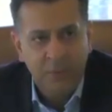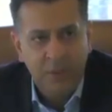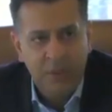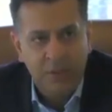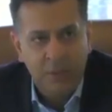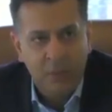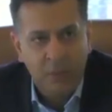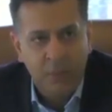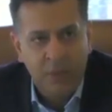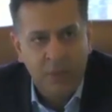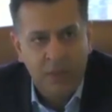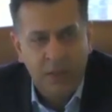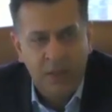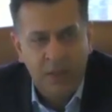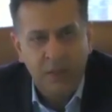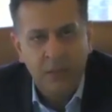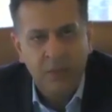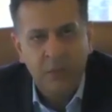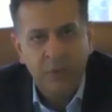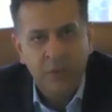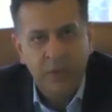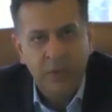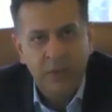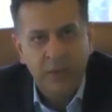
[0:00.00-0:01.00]
we are we are
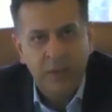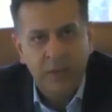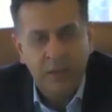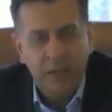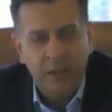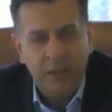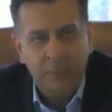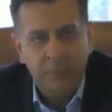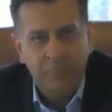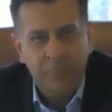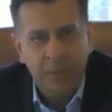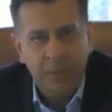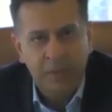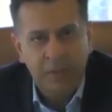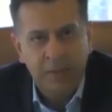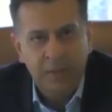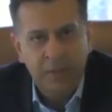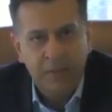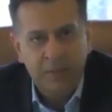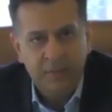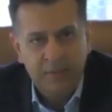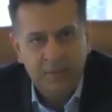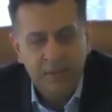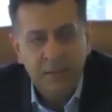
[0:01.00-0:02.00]
undergoing a
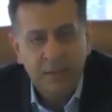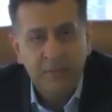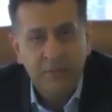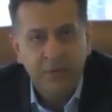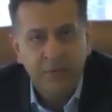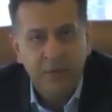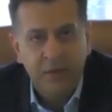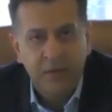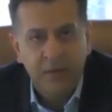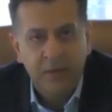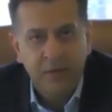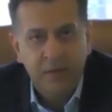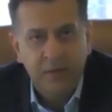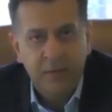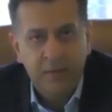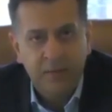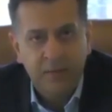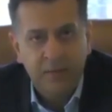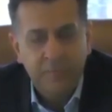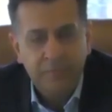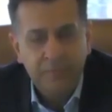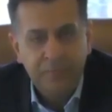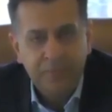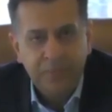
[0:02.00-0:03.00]
pretty significant
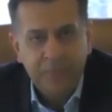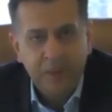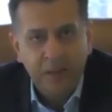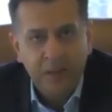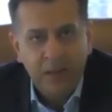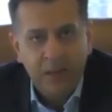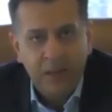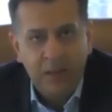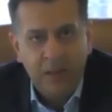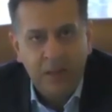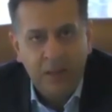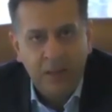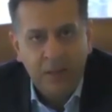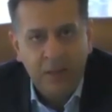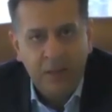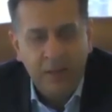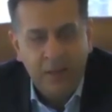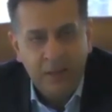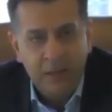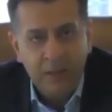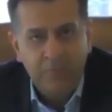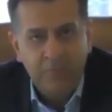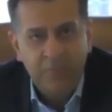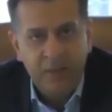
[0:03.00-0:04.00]
uh,
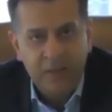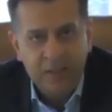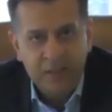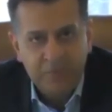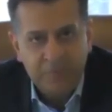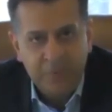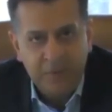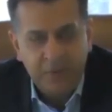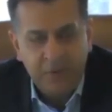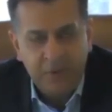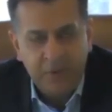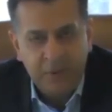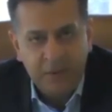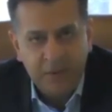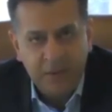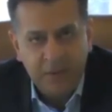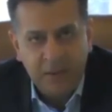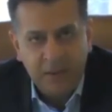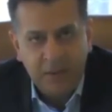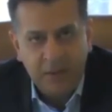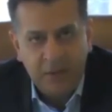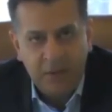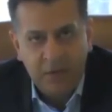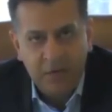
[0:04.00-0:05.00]
enterprise pivot
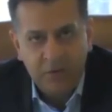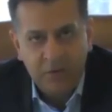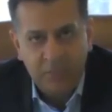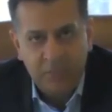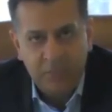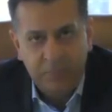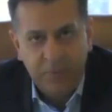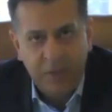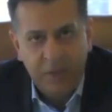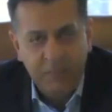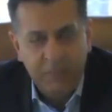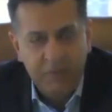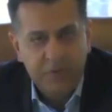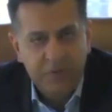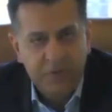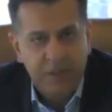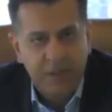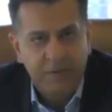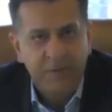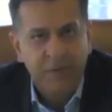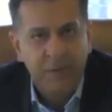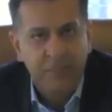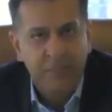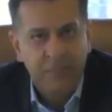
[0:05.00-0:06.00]
across pretty much
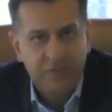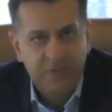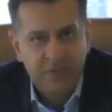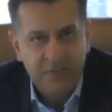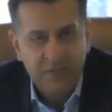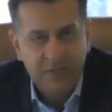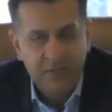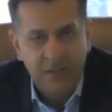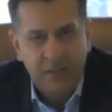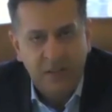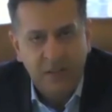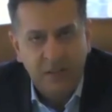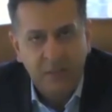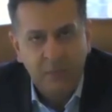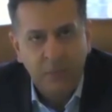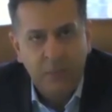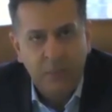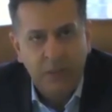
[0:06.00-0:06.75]
every business line.